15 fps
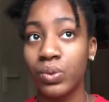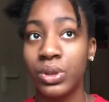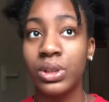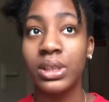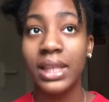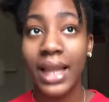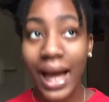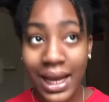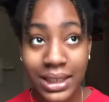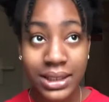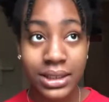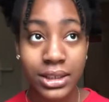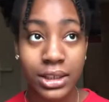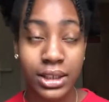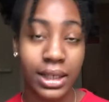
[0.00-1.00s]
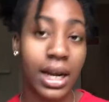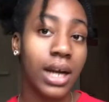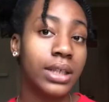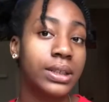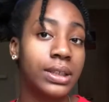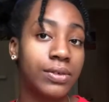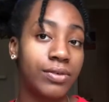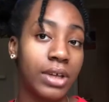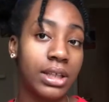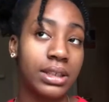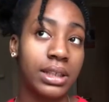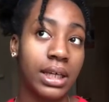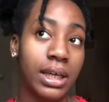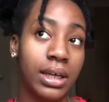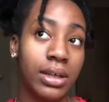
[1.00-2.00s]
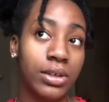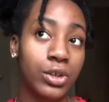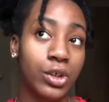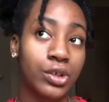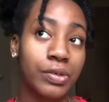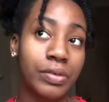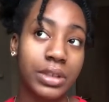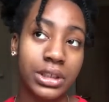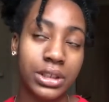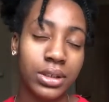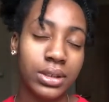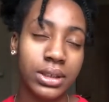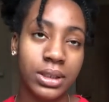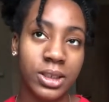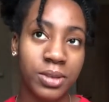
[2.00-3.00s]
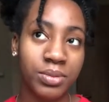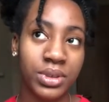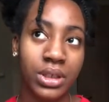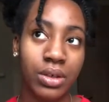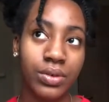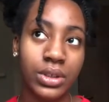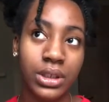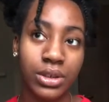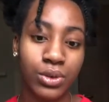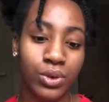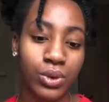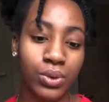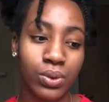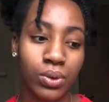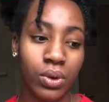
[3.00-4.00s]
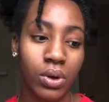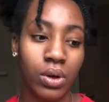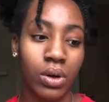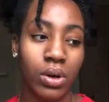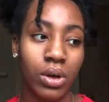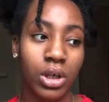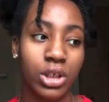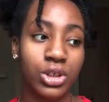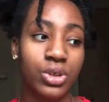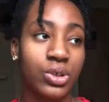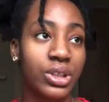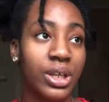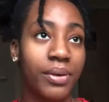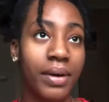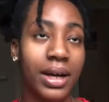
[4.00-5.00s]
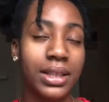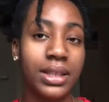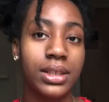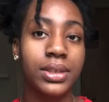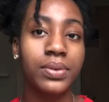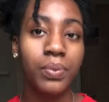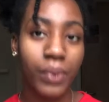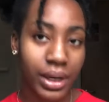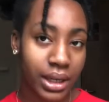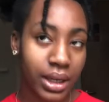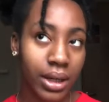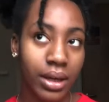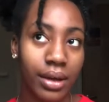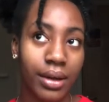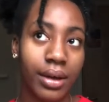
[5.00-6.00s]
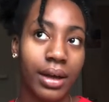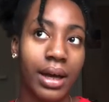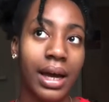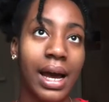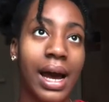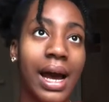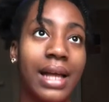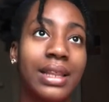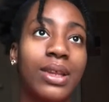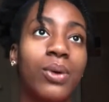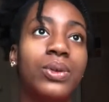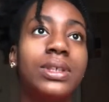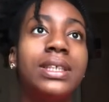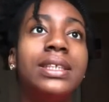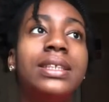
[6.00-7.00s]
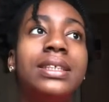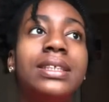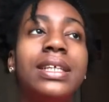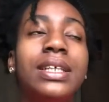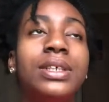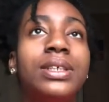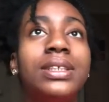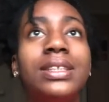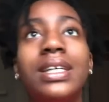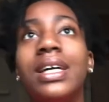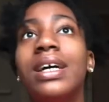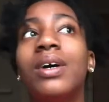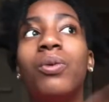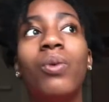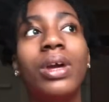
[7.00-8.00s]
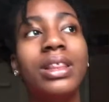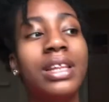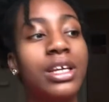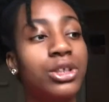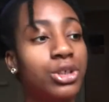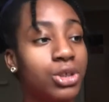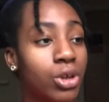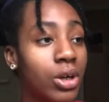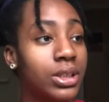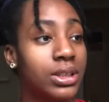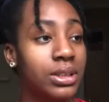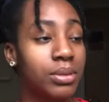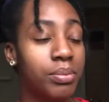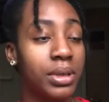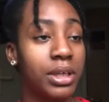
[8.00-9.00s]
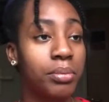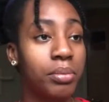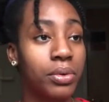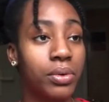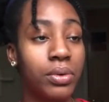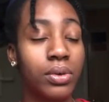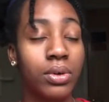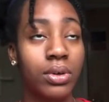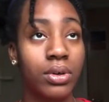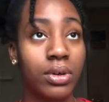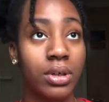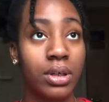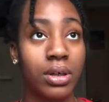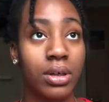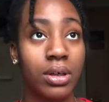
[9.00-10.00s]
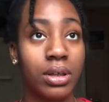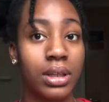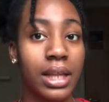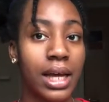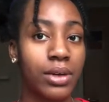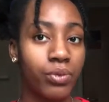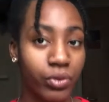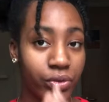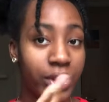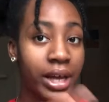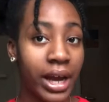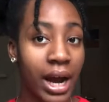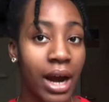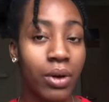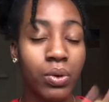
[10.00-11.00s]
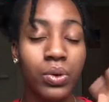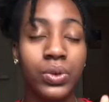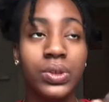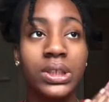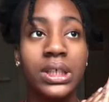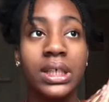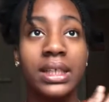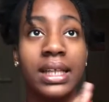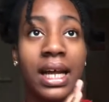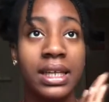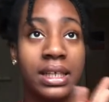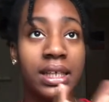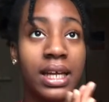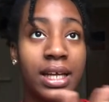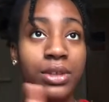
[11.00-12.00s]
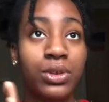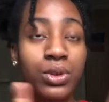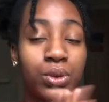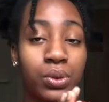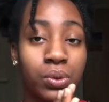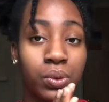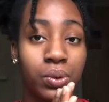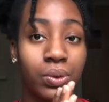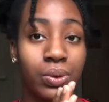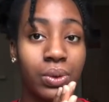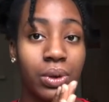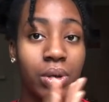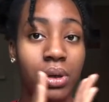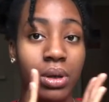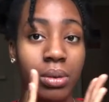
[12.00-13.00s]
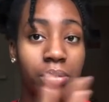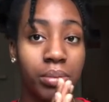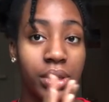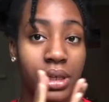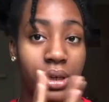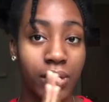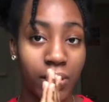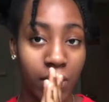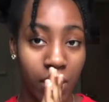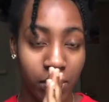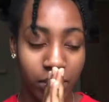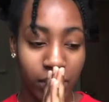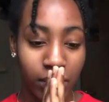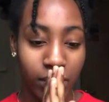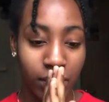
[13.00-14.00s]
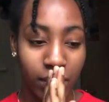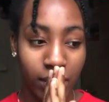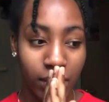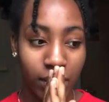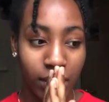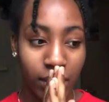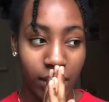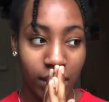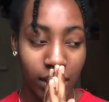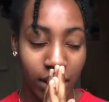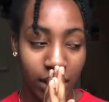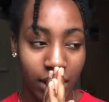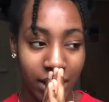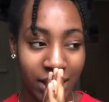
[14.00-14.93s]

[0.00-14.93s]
the last narrative that they sort of inserted themselves into. So they were at this wedding, and there was this, they just, when they shot the people like with their arrows that needed to be a couple, oh